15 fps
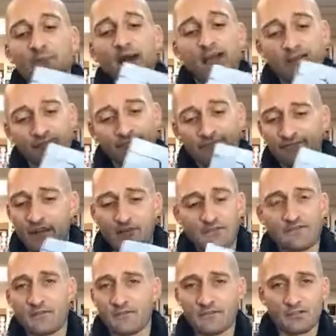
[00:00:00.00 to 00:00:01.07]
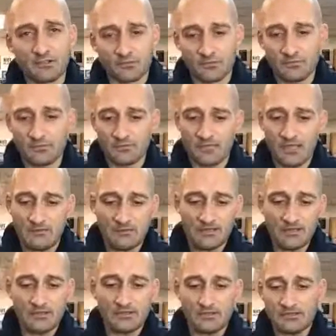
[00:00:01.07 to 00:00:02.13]
bags are very, very durable. I
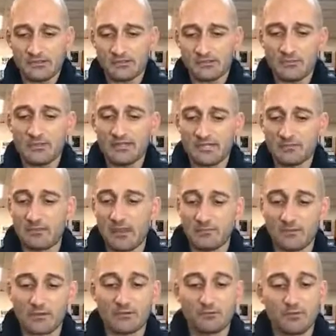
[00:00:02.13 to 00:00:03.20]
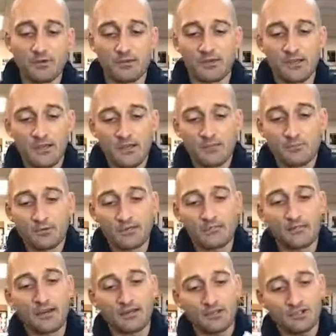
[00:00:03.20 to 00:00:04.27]
mean, you can squeeze them up. You can put
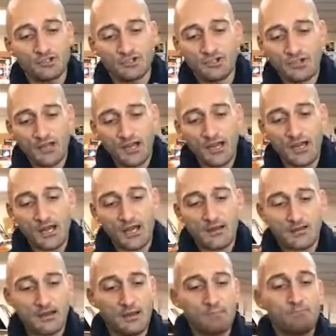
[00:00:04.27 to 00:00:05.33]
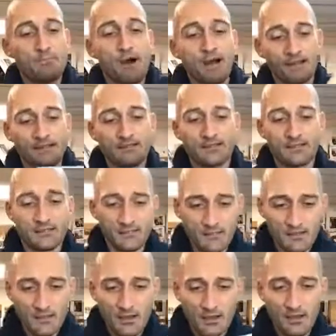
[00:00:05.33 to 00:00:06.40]
pretty much a pint
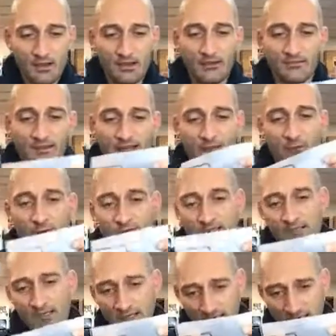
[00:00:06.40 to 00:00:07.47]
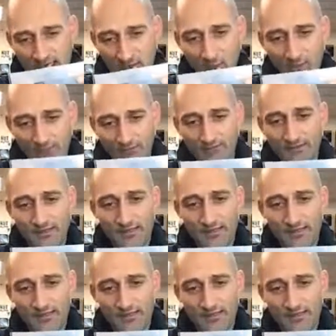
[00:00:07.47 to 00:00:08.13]
of liquid in one of